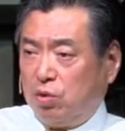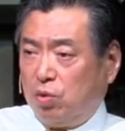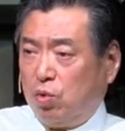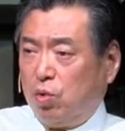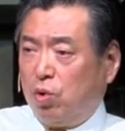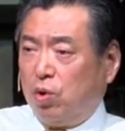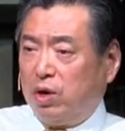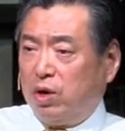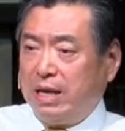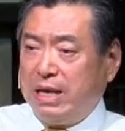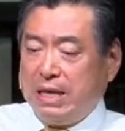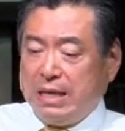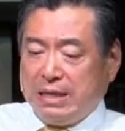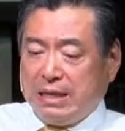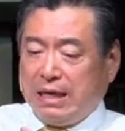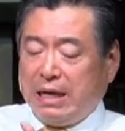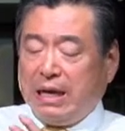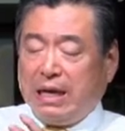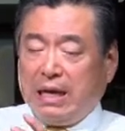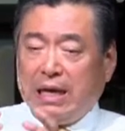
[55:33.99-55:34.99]
or
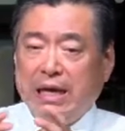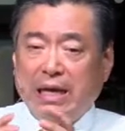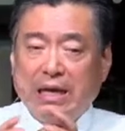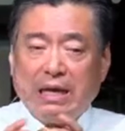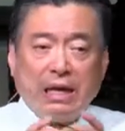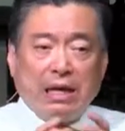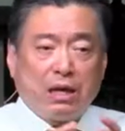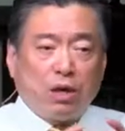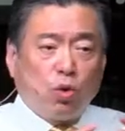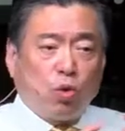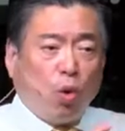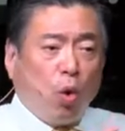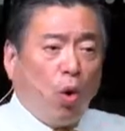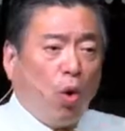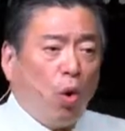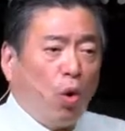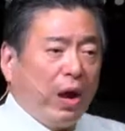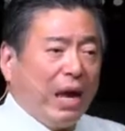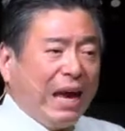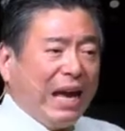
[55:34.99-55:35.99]
uh, a, a
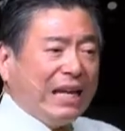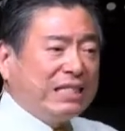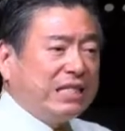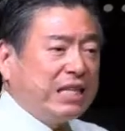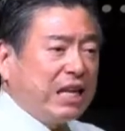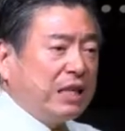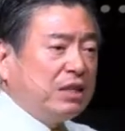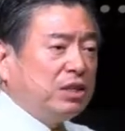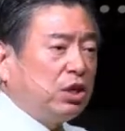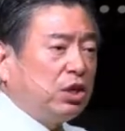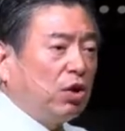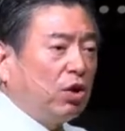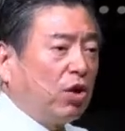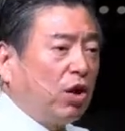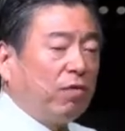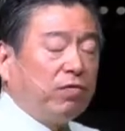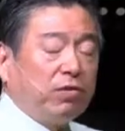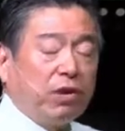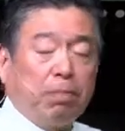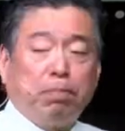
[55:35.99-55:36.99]
core essential
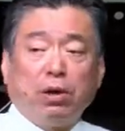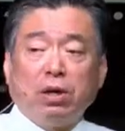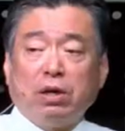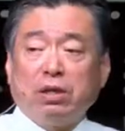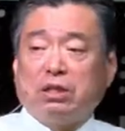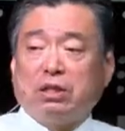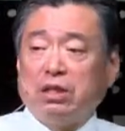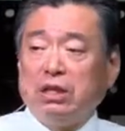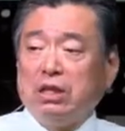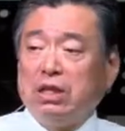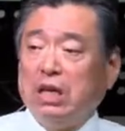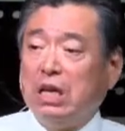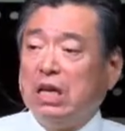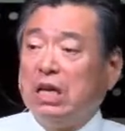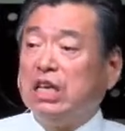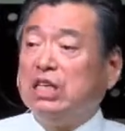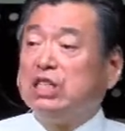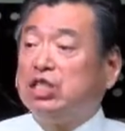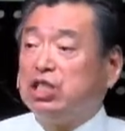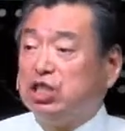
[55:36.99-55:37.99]
of the person
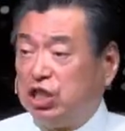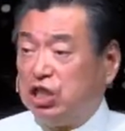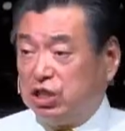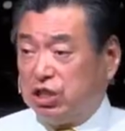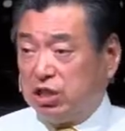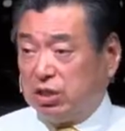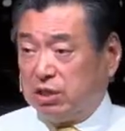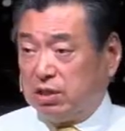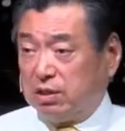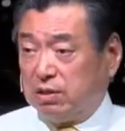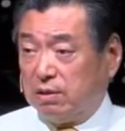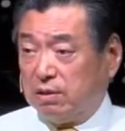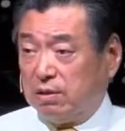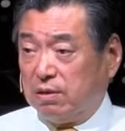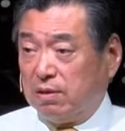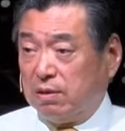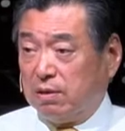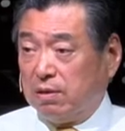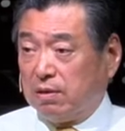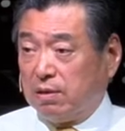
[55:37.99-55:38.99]
is Jesus.
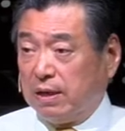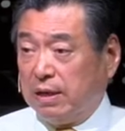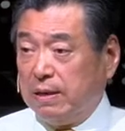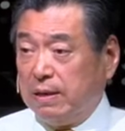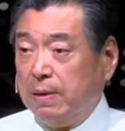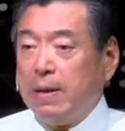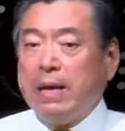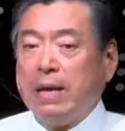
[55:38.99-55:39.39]
Okay?